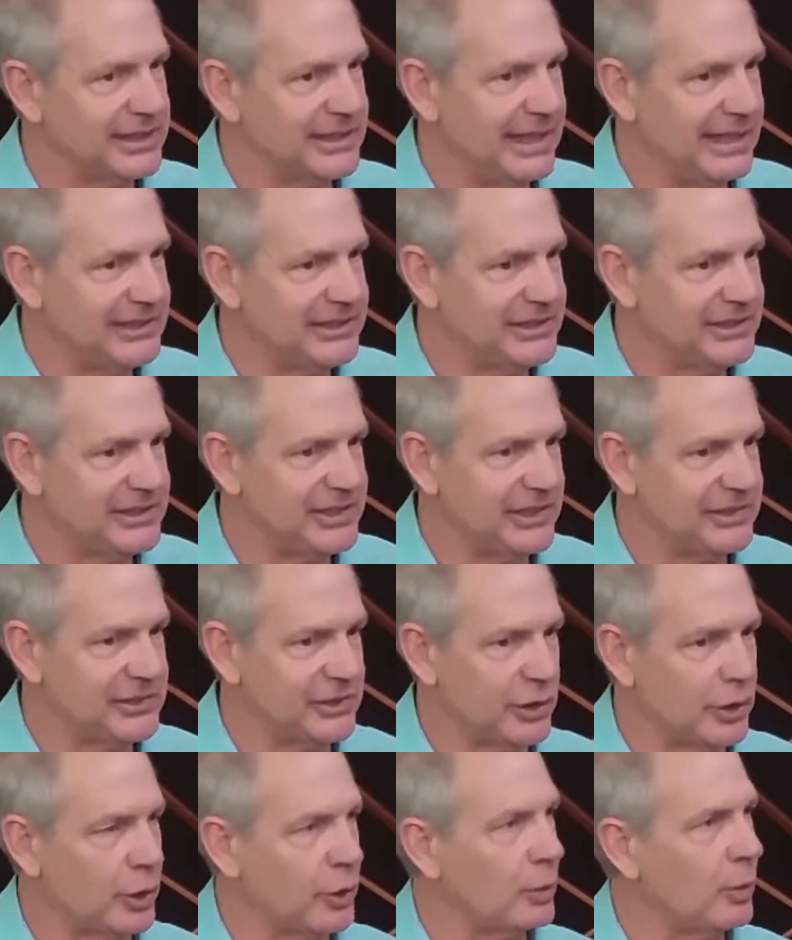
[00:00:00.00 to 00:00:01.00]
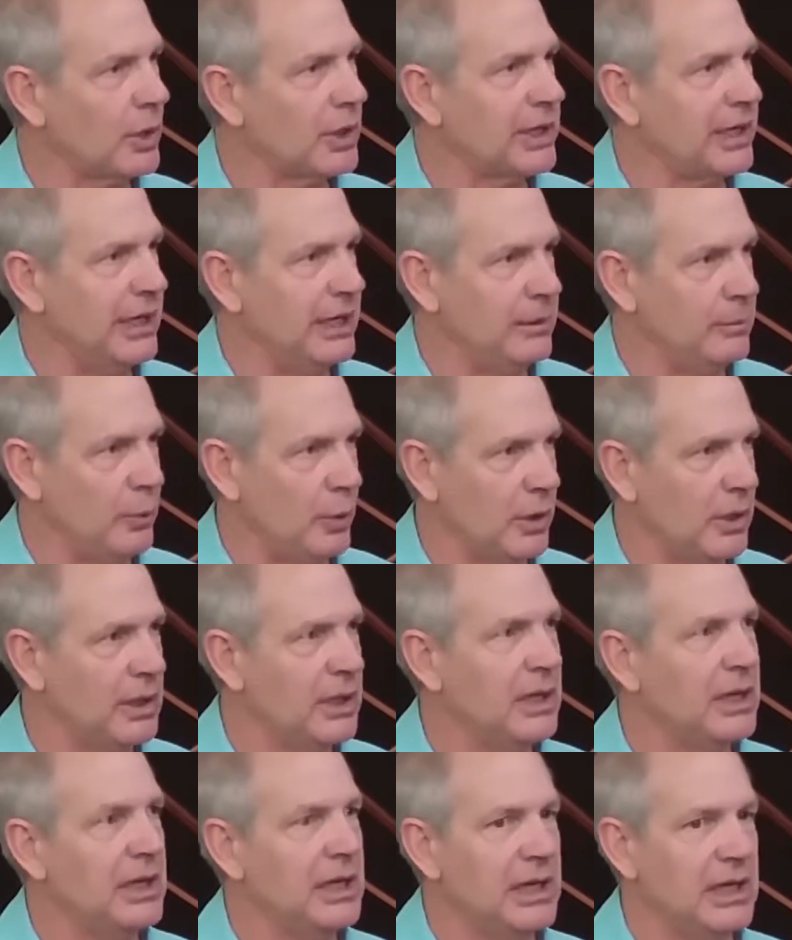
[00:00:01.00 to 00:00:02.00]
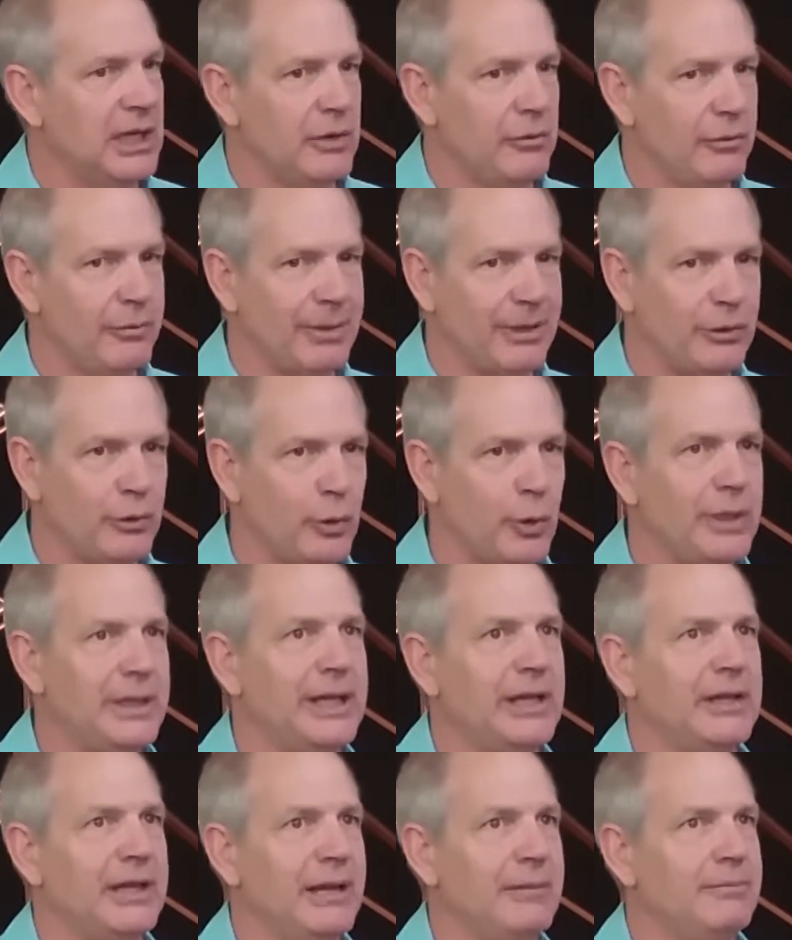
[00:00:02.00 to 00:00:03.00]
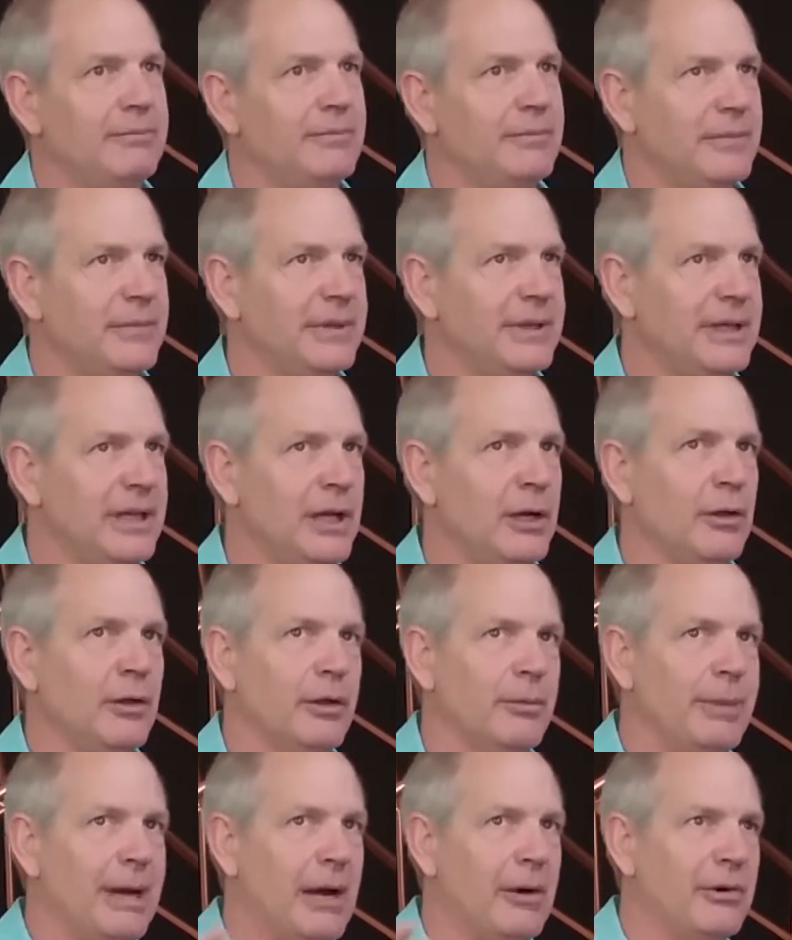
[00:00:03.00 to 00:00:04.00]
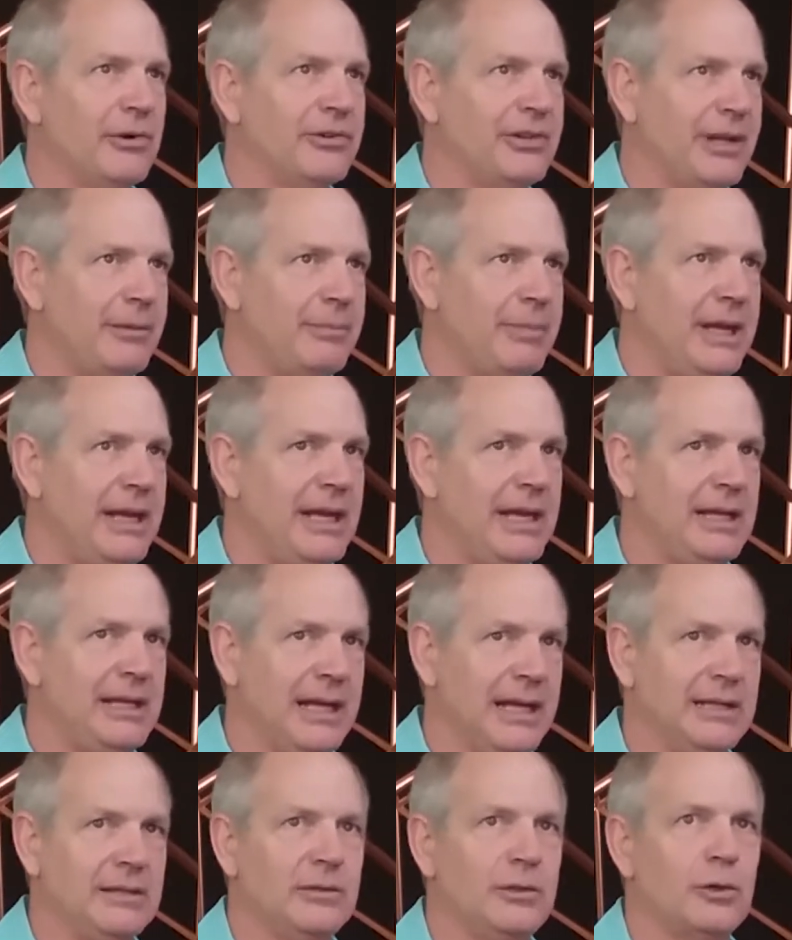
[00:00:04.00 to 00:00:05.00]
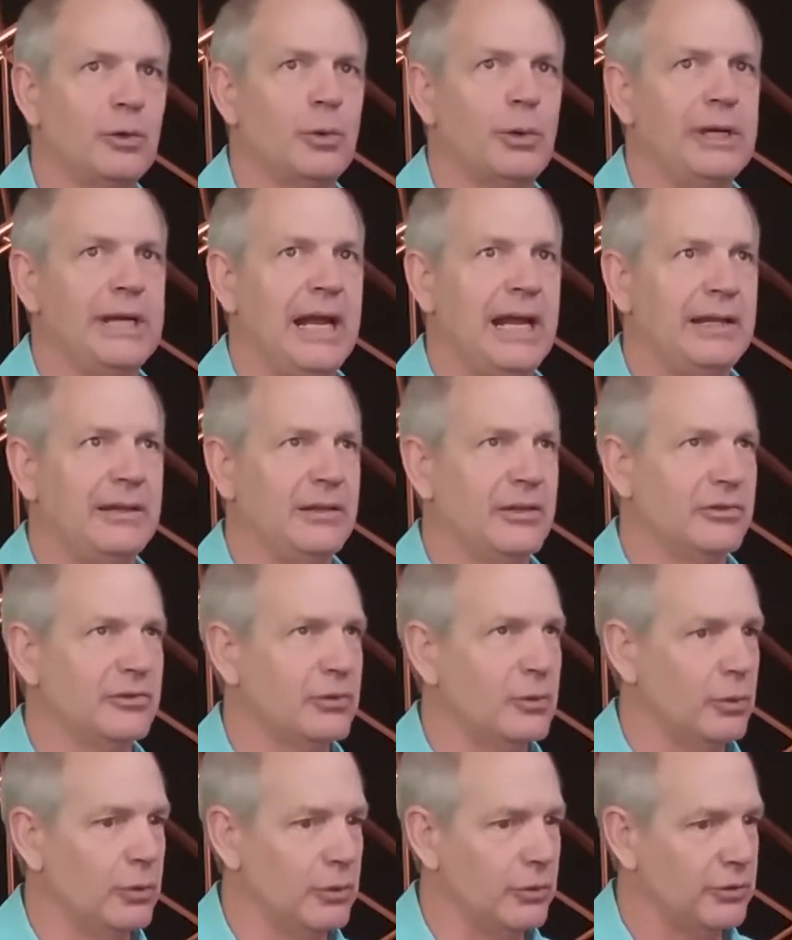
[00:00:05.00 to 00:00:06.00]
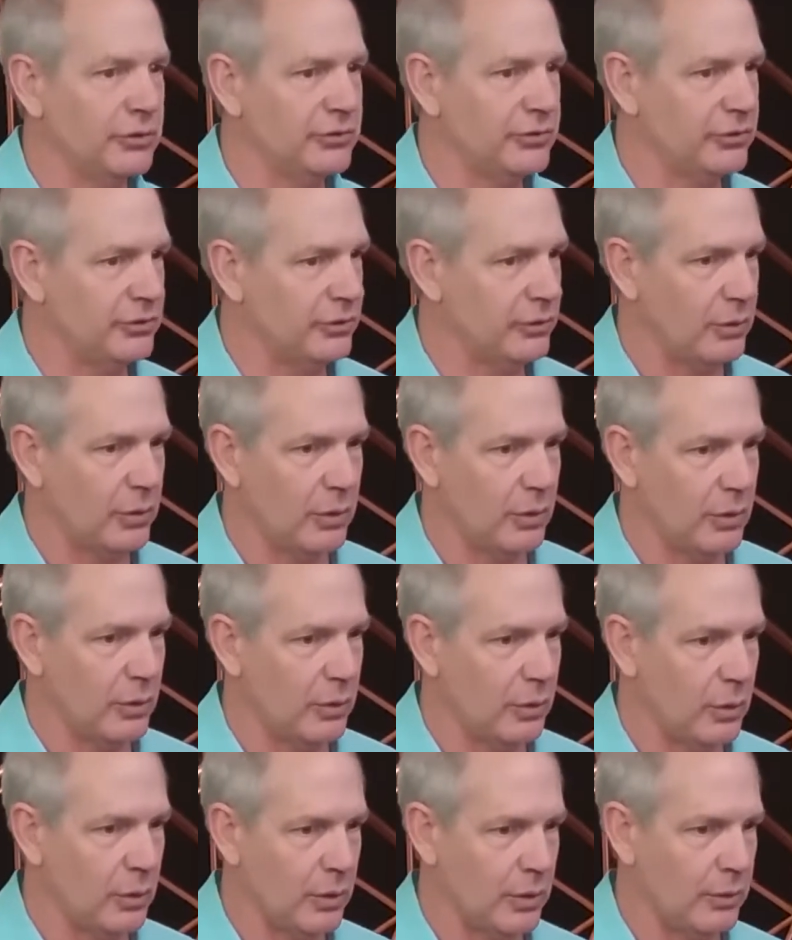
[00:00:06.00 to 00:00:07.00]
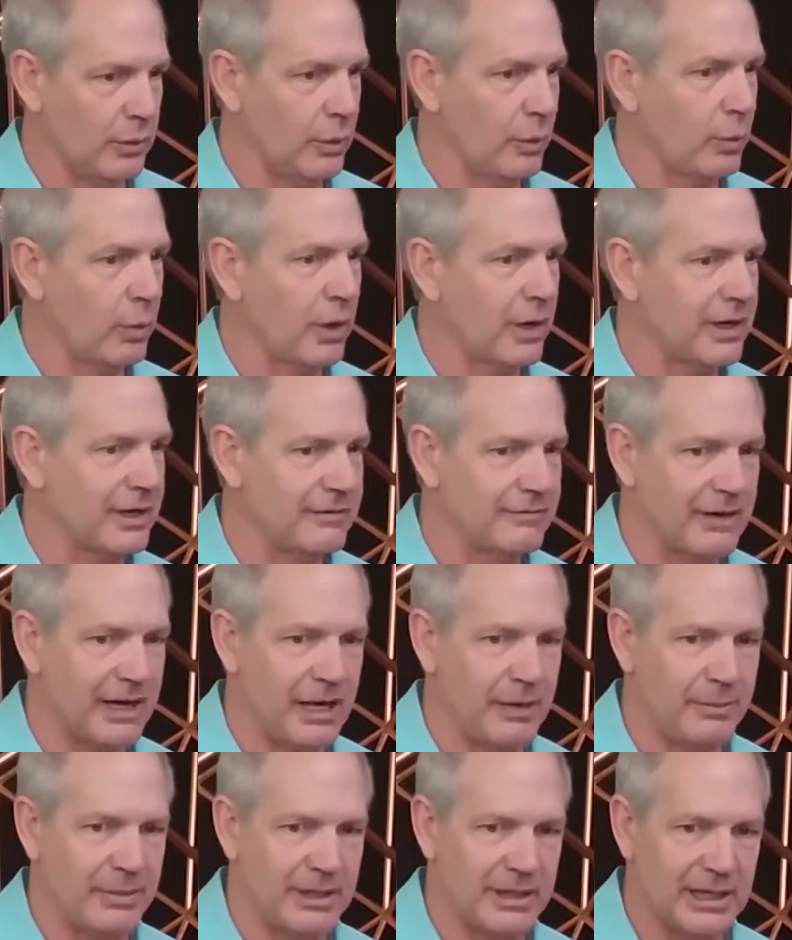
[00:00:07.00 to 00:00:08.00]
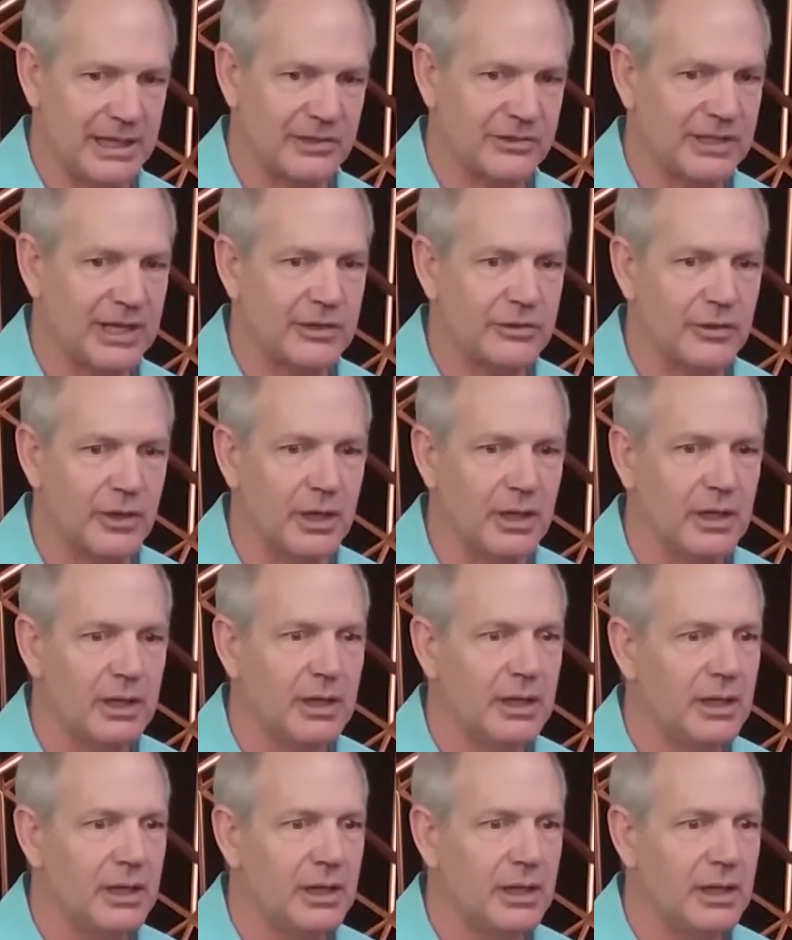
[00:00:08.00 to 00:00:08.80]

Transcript: And that just isn't going to work anymore. We've been doing the powers that be that create the schools or the work environment, etc.,